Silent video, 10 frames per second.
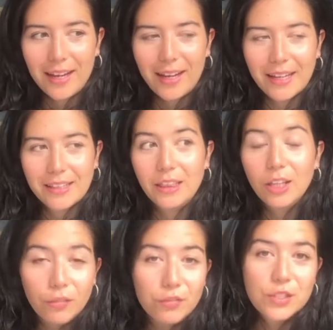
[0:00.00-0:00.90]
I'd
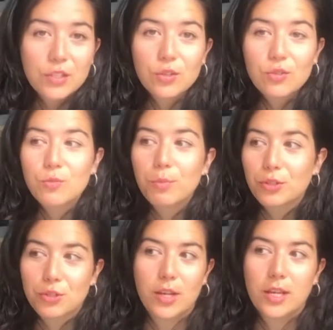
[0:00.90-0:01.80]
love to
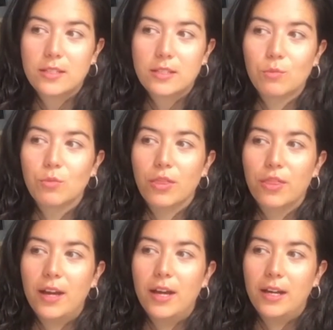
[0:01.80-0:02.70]
portray someone
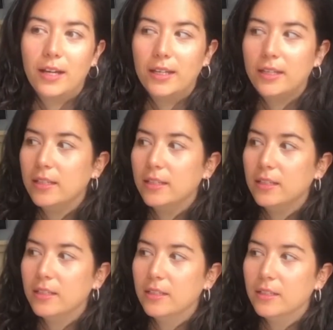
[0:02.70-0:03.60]
that
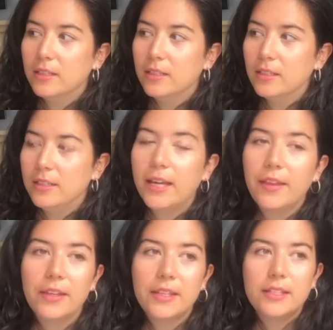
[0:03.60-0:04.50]

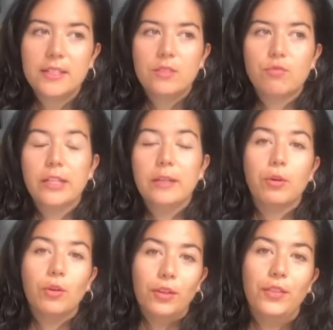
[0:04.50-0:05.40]
that is really
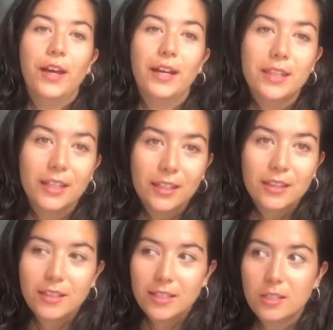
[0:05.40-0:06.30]
important, that I think
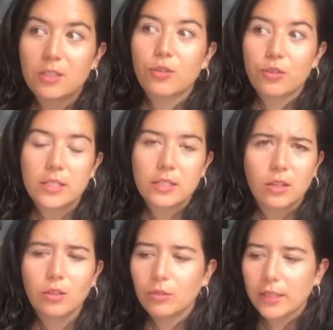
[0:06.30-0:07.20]
these stories are
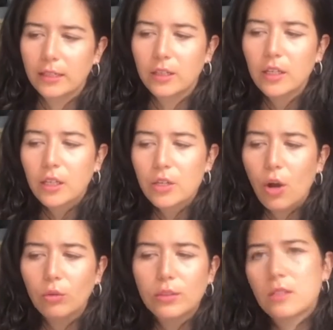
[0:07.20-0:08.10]
told, like
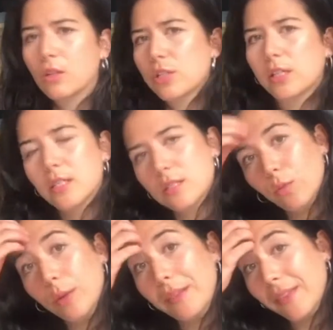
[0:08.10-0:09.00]
old socialist
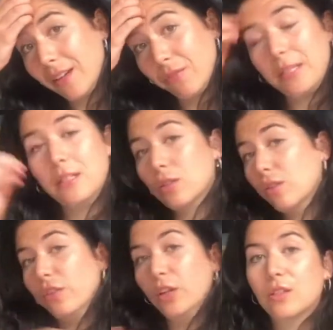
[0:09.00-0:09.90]
women that have been sort
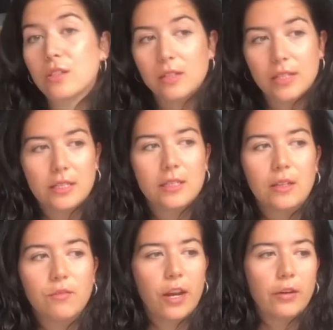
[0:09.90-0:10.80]
of forgotten
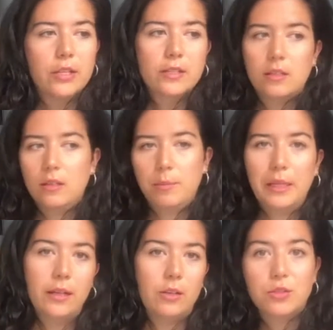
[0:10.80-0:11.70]
in various
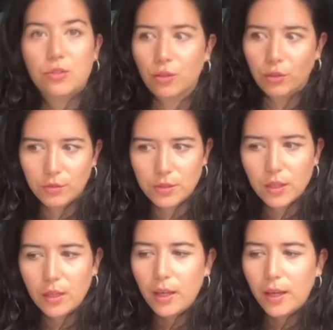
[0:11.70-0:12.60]
political struggles.
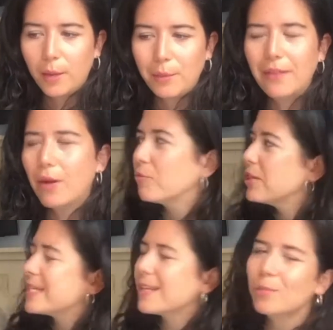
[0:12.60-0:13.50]
I'm
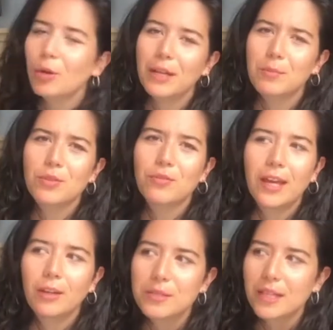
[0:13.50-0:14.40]
reading at the moment, I'm sort of
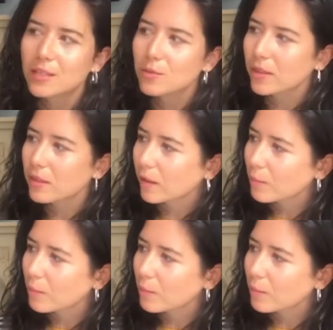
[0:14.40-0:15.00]
getting obsessed with